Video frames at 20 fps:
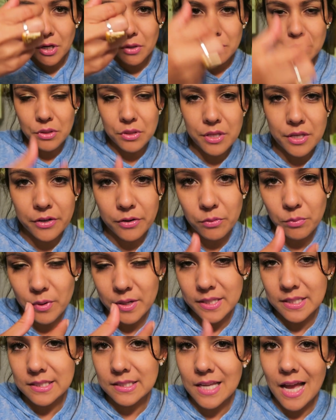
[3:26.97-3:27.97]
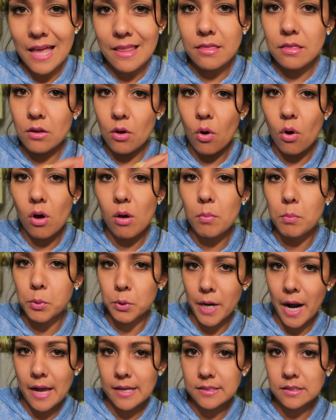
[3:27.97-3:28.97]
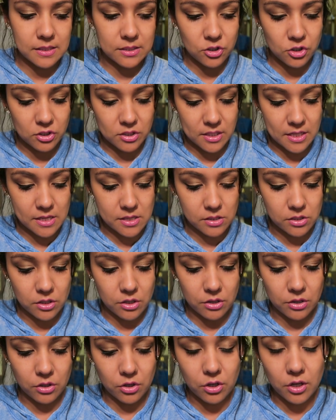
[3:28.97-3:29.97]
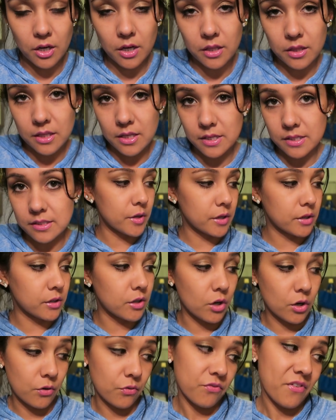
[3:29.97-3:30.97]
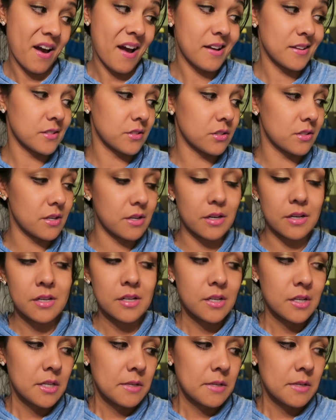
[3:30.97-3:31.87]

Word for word: You know, the thinner ones, not the whole breast. It's just easier to cook these. They cook faster.